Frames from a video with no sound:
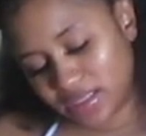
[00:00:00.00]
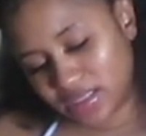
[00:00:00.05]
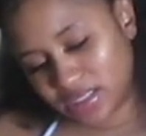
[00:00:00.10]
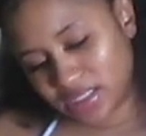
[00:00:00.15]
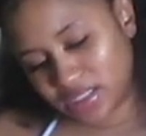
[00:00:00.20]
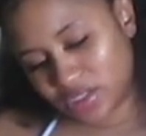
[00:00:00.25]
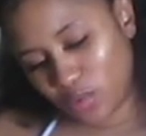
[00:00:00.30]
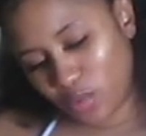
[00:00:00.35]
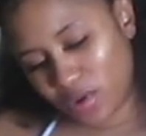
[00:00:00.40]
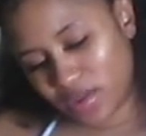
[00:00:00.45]
this
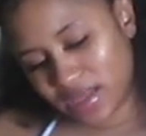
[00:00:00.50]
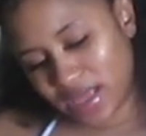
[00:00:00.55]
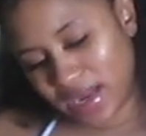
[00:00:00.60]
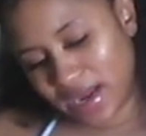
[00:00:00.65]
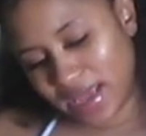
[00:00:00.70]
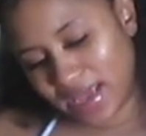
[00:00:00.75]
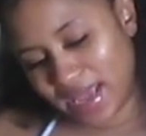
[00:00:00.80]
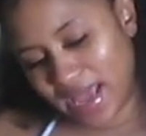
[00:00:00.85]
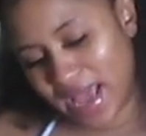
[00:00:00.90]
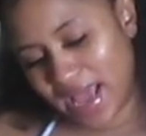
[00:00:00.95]
is the one that
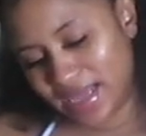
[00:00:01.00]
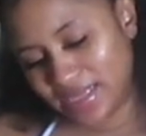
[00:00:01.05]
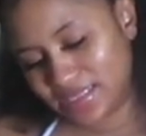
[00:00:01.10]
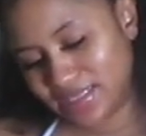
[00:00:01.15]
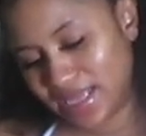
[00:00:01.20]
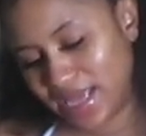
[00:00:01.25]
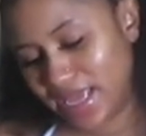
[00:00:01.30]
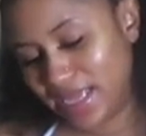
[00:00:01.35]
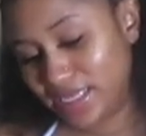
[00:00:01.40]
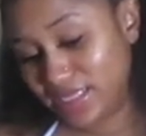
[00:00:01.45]
like
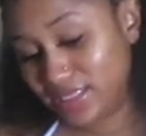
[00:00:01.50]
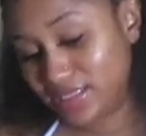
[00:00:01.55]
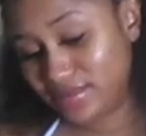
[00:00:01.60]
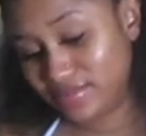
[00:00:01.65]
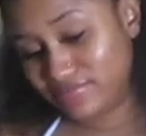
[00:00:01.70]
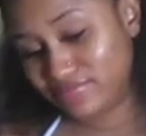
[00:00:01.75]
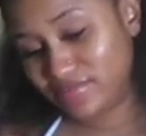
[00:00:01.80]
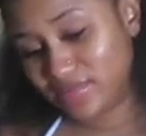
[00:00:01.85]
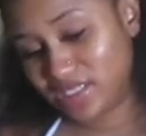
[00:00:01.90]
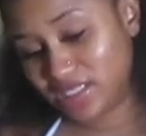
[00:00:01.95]
has like
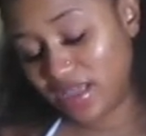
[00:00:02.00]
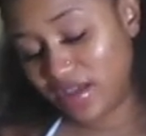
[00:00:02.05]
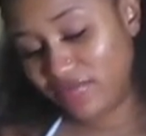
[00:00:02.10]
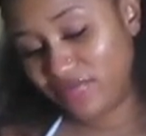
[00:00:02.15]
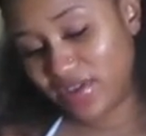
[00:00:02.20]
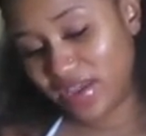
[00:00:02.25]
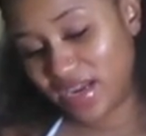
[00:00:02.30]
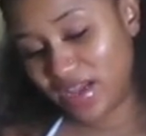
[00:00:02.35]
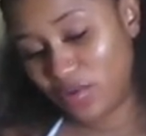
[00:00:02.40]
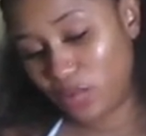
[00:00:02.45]

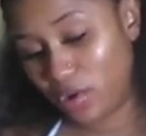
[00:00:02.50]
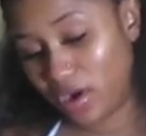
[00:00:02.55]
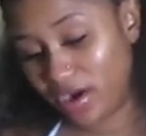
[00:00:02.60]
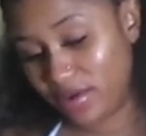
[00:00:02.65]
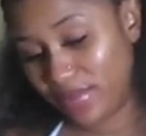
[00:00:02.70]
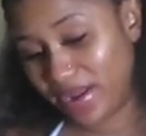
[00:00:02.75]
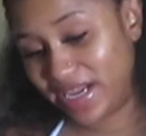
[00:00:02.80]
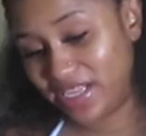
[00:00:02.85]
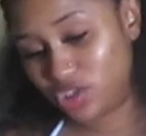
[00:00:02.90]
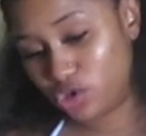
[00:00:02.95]
stuff in it where
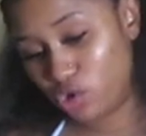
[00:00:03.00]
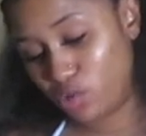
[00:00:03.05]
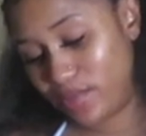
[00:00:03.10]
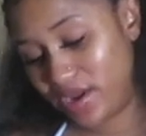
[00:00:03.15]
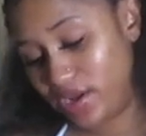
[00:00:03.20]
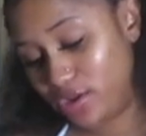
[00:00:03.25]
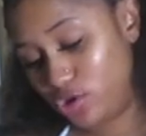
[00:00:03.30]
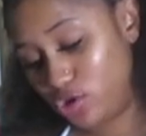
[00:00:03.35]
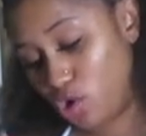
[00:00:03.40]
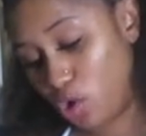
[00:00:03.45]
everybody told
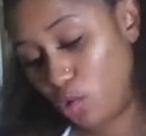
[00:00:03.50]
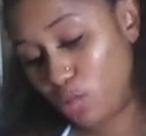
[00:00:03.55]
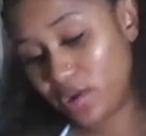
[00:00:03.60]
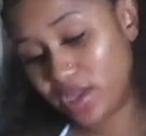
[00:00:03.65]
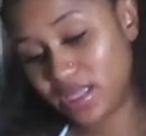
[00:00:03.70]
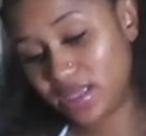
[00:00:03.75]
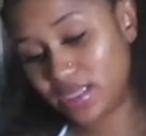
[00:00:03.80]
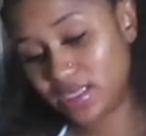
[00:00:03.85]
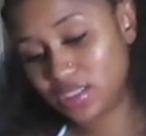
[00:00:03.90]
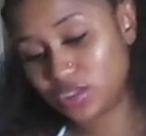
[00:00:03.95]
me don't
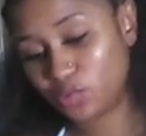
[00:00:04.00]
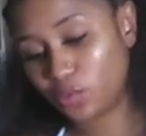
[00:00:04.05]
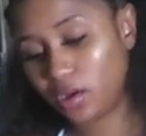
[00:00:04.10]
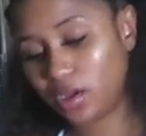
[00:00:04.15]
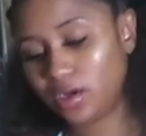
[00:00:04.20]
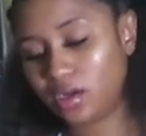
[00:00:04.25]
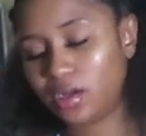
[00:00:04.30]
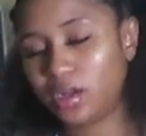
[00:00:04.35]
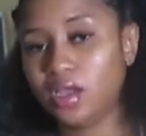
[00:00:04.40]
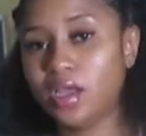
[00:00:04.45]
get this
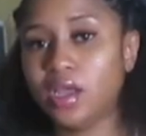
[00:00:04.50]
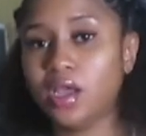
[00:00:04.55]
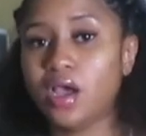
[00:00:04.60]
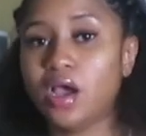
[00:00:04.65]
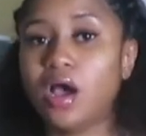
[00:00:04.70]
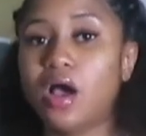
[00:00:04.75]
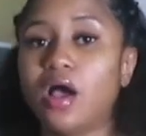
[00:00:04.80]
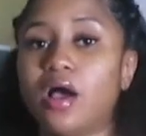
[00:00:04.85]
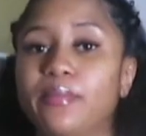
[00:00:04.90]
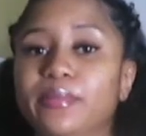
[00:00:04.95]
one.
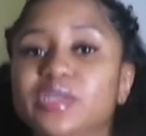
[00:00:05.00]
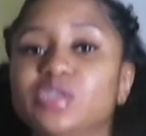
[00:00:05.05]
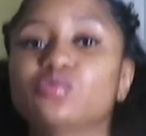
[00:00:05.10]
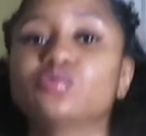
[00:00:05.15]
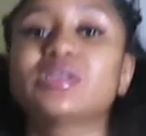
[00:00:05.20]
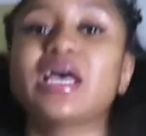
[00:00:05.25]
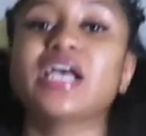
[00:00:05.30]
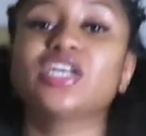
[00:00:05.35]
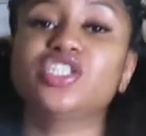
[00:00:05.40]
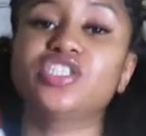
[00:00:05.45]
Um, this
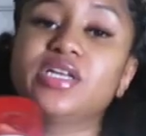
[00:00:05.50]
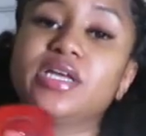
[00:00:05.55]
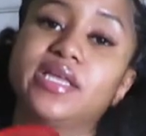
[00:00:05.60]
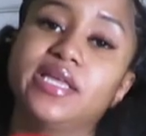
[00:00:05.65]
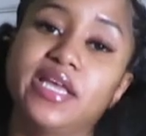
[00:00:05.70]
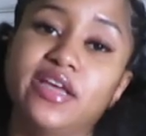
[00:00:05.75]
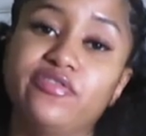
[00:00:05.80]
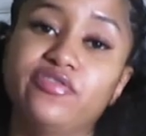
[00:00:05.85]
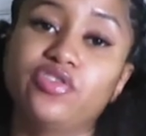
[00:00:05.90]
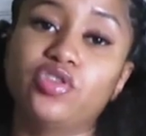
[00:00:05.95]
was actually a
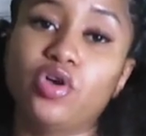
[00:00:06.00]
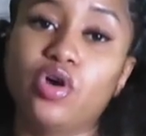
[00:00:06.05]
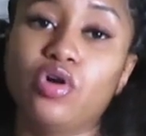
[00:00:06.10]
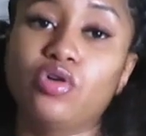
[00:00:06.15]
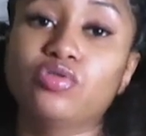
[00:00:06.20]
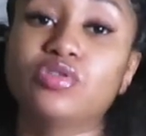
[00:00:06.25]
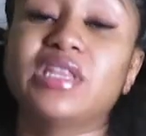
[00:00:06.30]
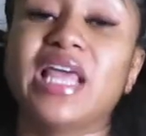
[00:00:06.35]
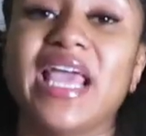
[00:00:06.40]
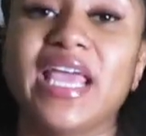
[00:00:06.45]
gift
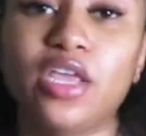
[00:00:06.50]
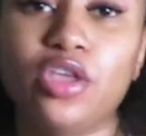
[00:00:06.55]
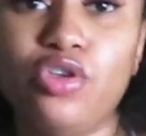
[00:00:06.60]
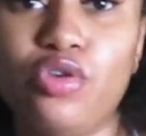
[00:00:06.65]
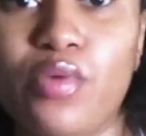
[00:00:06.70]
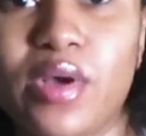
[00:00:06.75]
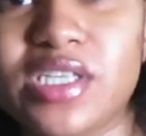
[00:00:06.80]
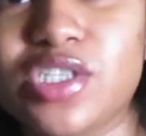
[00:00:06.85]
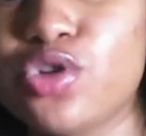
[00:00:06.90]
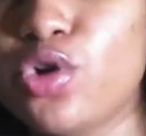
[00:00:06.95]
though. Thank you. I